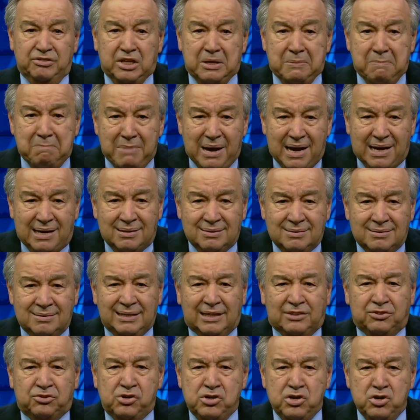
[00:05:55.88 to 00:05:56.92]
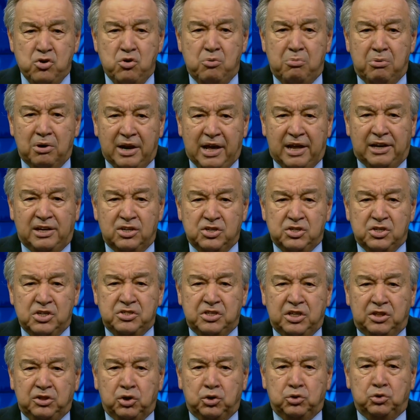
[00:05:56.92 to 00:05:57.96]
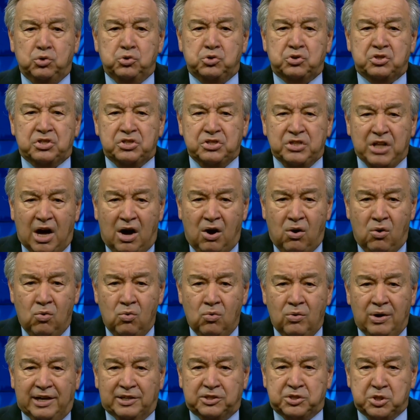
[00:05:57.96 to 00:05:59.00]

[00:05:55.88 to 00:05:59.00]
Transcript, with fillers: Demand that renewable energy is introduced now